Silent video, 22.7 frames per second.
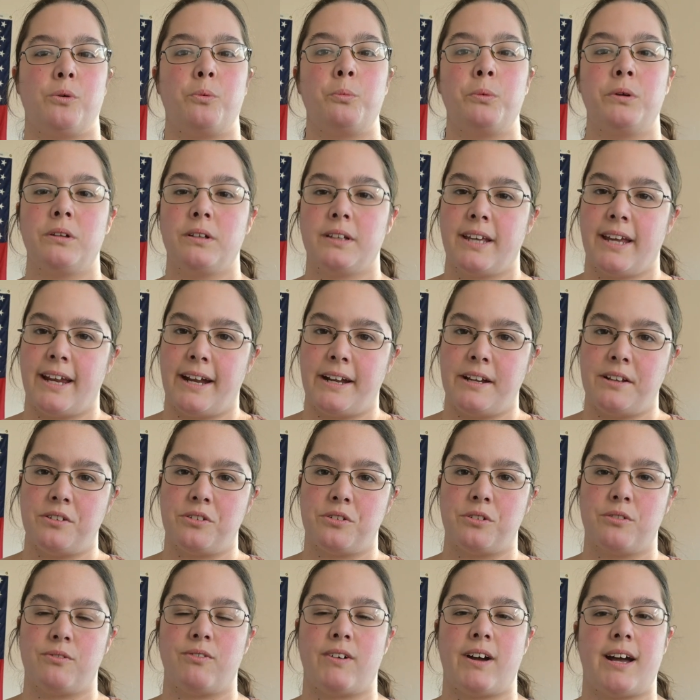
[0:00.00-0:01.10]
Will Katie
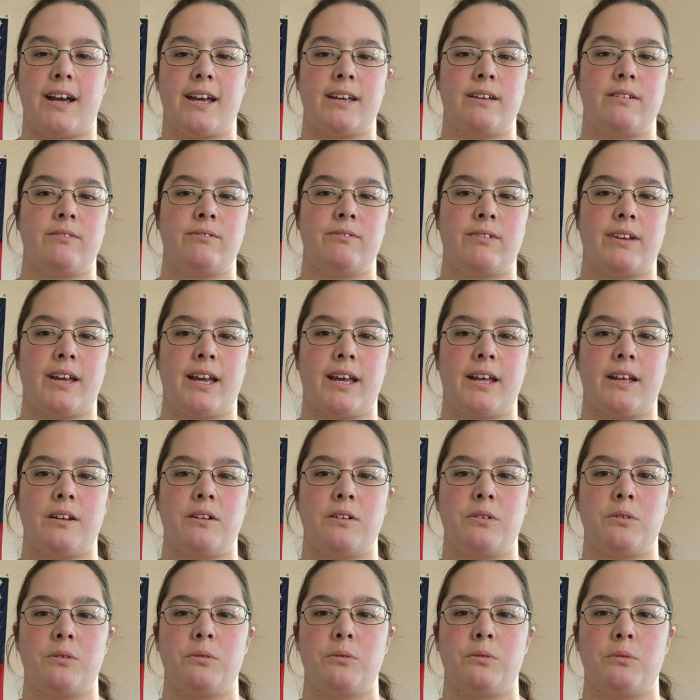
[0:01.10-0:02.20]
survive?
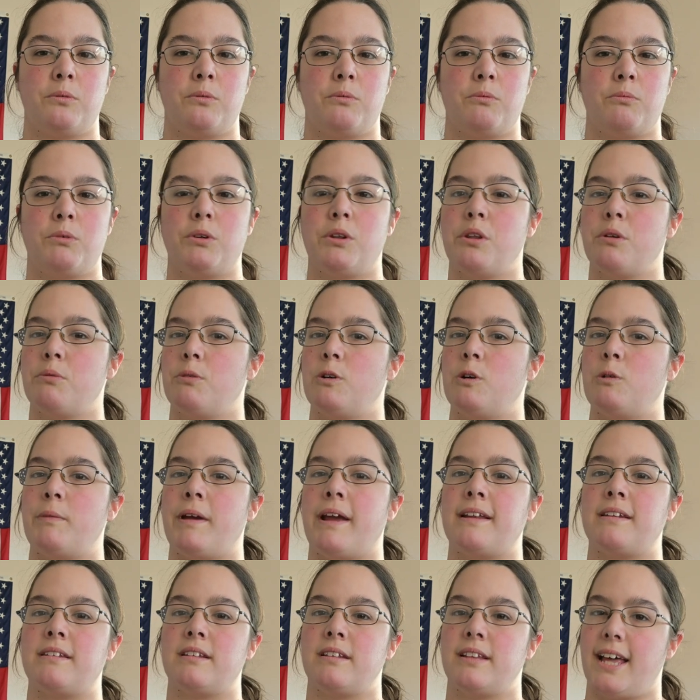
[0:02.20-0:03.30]
And will the
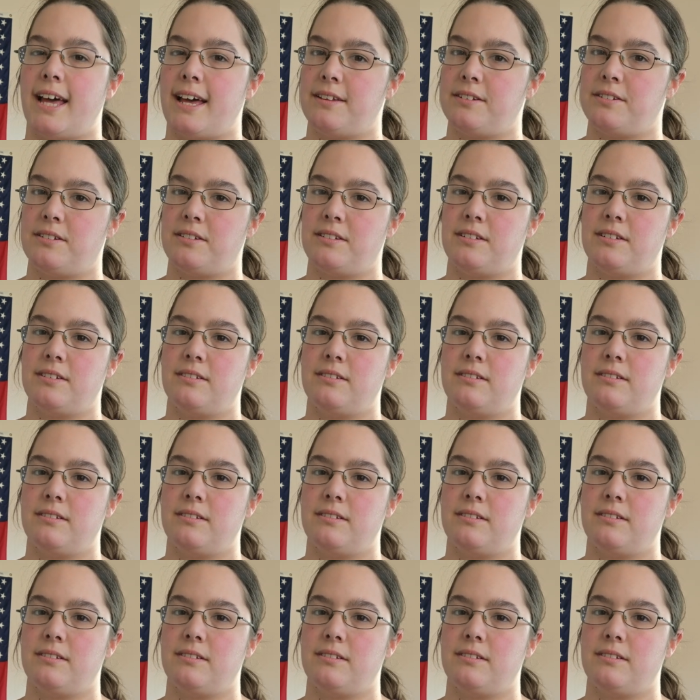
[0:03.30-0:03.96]
romance last?